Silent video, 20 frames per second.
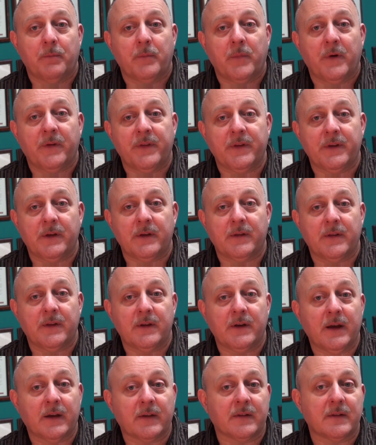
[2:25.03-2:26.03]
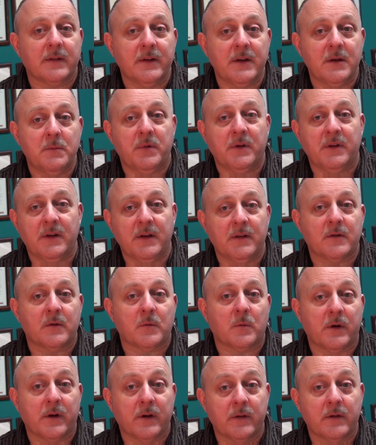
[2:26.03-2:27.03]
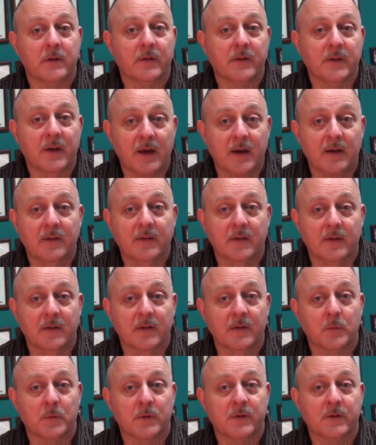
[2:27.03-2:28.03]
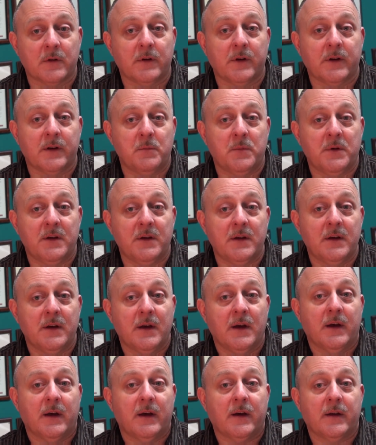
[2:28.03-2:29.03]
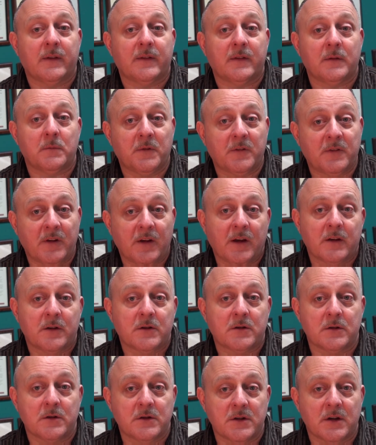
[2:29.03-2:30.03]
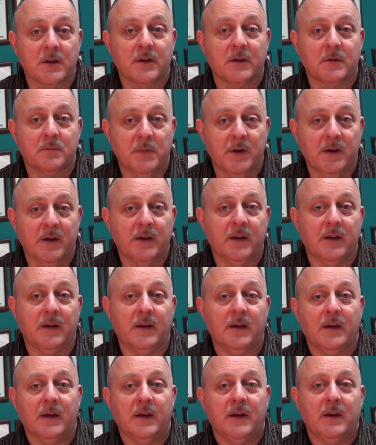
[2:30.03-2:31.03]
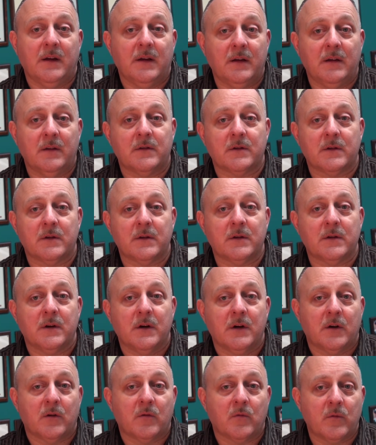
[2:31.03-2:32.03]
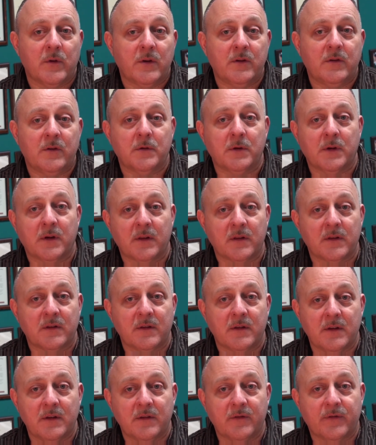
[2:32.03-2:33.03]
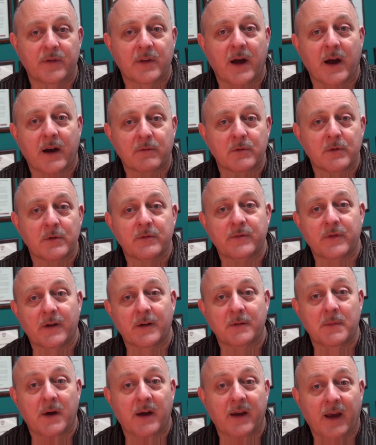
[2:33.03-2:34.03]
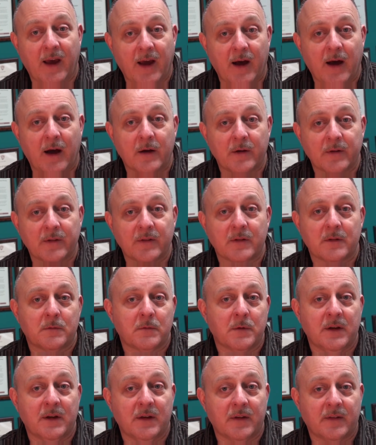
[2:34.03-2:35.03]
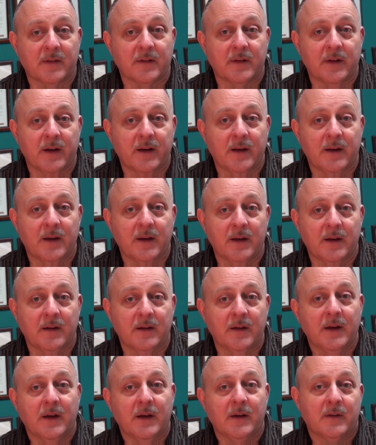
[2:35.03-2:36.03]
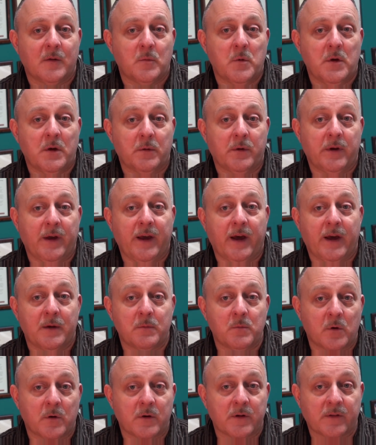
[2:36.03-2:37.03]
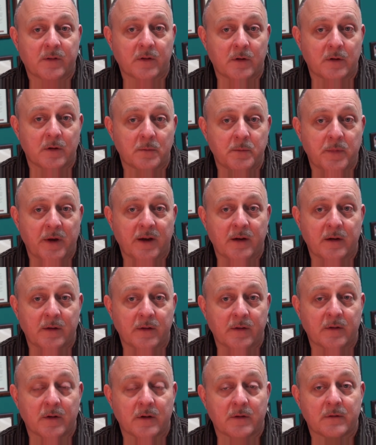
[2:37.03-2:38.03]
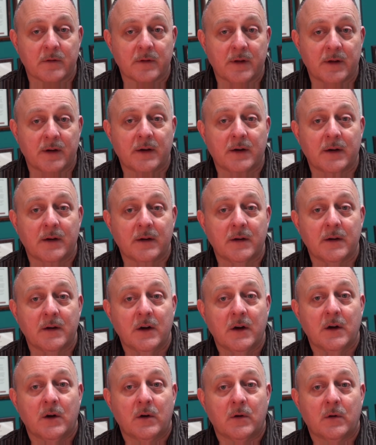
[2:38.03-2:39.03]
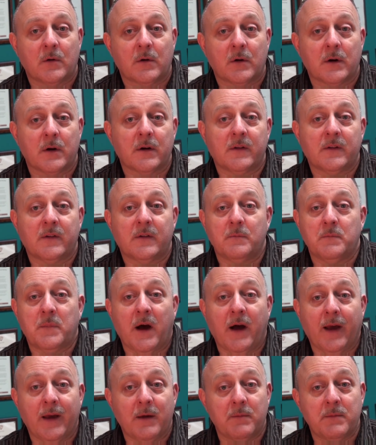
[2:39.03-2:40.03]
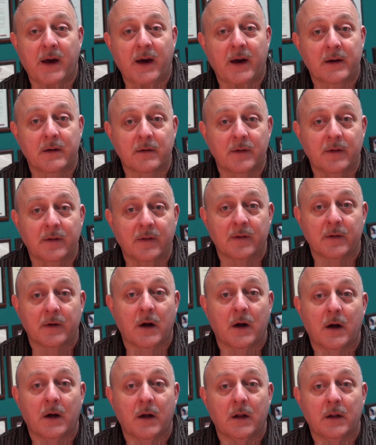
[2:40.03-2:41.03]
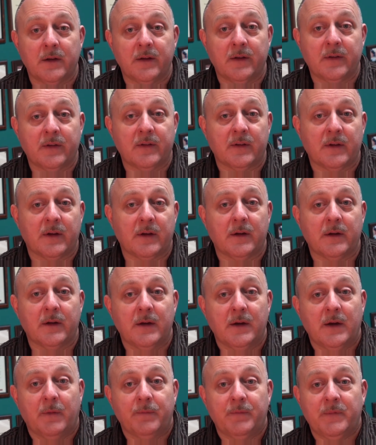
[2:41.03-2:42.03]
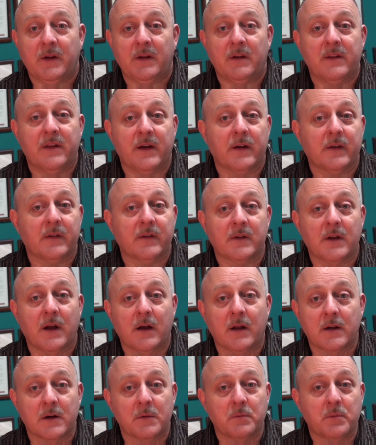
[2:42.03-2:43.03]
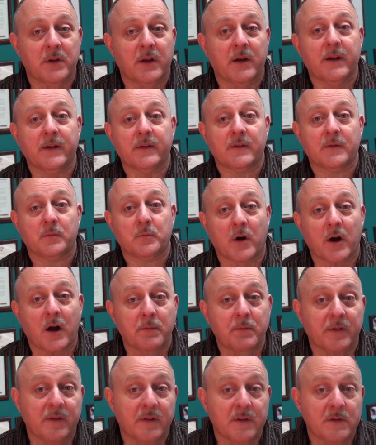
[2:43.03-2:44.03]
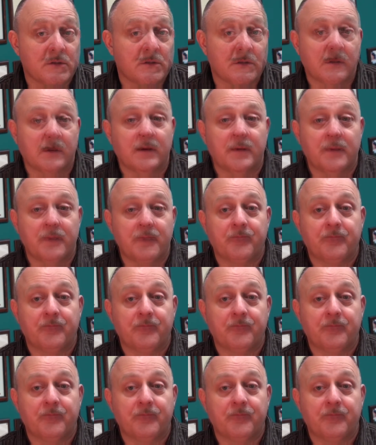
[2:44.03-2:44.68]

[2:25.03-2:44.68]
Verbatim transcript: But the, the next leap in either one of those cases was going to be a substantial chunk of money, either redoing the flat roof on my house and re insulating it to be able to add more solar panels over there, or buying batteries at all as a $10,000 plus proposition. Um,